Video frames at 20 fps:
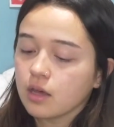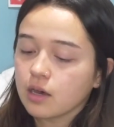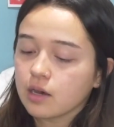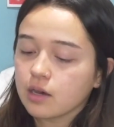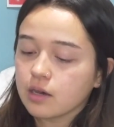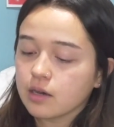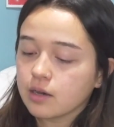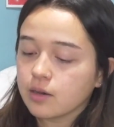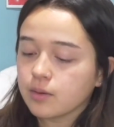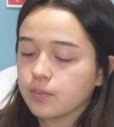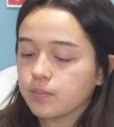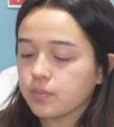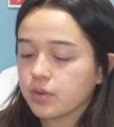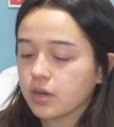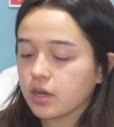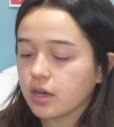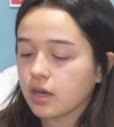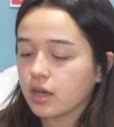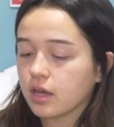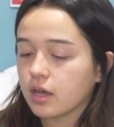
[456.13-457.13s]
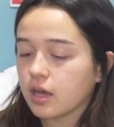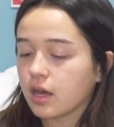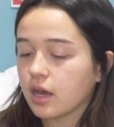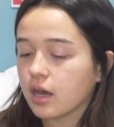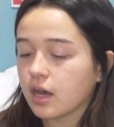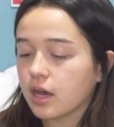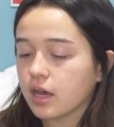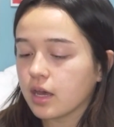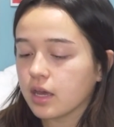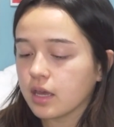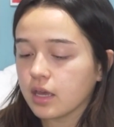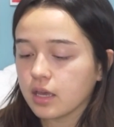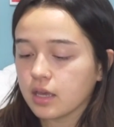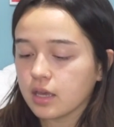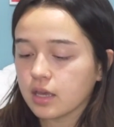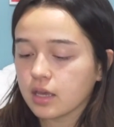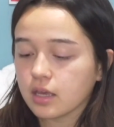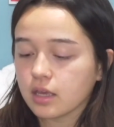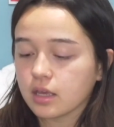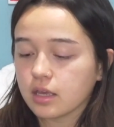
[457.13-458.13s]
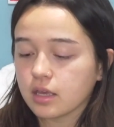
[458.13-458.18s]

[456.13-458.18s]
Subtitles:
But I